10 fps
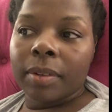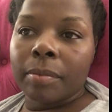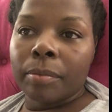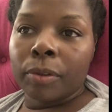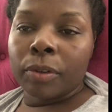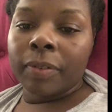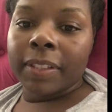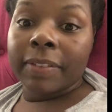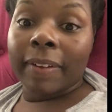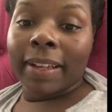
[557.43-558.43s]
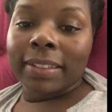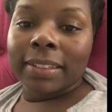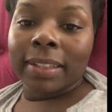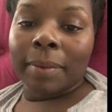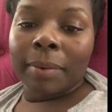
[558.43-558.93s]
move as fast
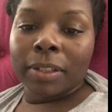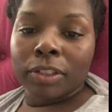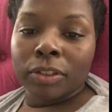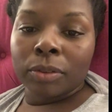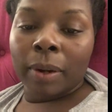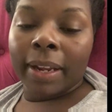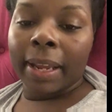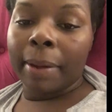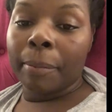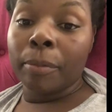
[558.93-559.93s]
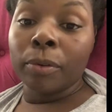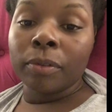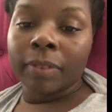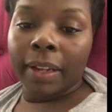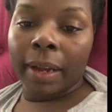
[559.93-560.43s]
as I want to. I can't
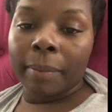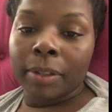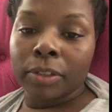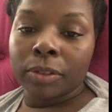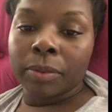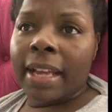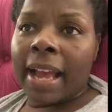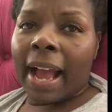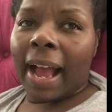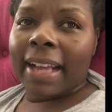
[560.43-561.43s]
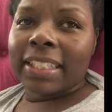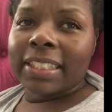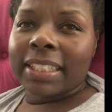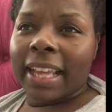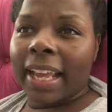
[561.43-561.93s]
move like I want to. I
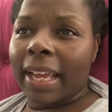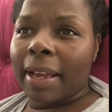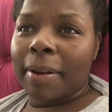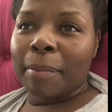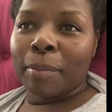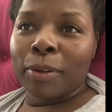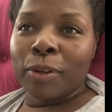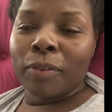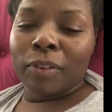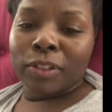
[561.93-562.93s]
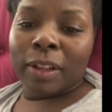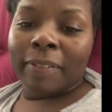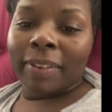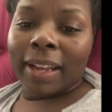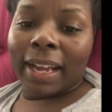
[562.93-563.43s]
just can't maneuver, so I
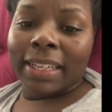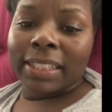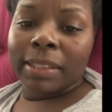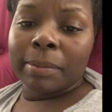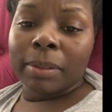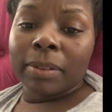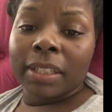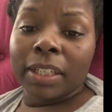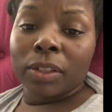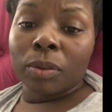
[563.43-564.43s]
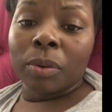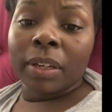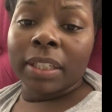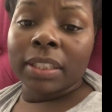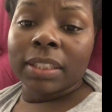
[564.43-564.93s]
feel like I need to build the
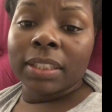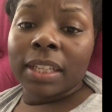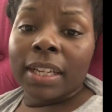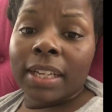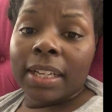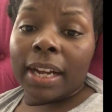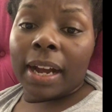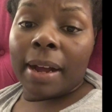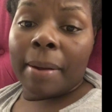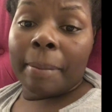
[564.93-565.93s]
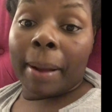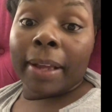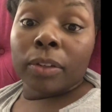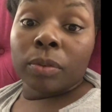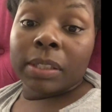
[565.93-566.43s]
endurance, my
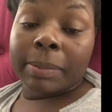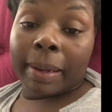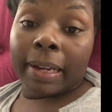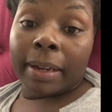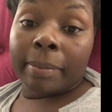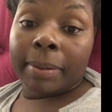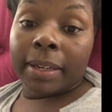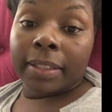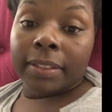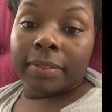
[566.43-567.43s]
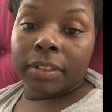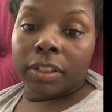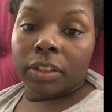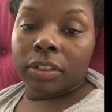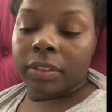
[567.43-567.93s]
endurance back up because of the
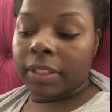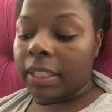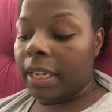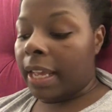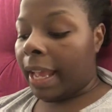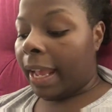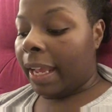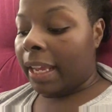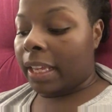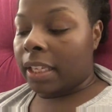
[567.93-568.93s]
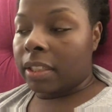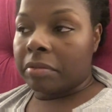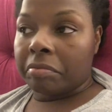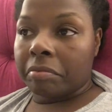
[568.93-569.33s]
surgery. And